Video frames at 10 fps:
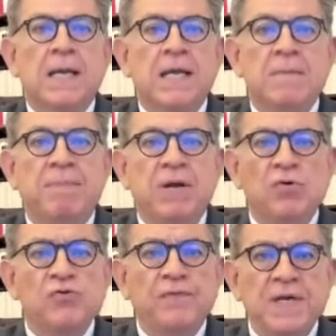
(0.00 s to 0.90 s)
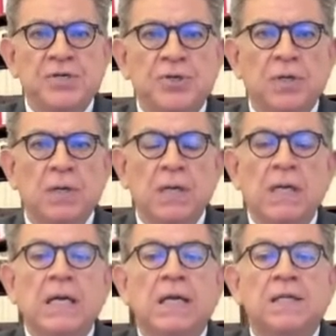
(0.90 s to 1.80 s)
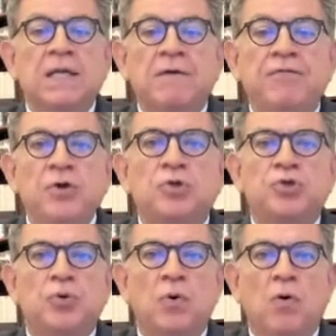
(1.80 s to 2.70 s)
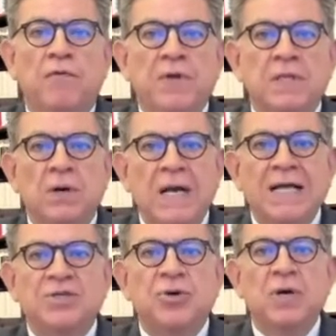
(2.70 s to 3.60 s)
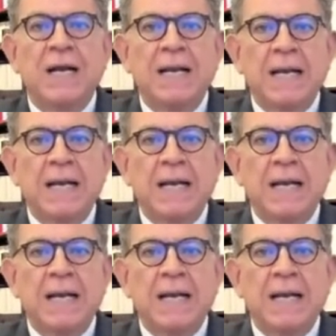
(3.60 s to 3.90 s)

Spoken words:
In Peru's vision, the future of international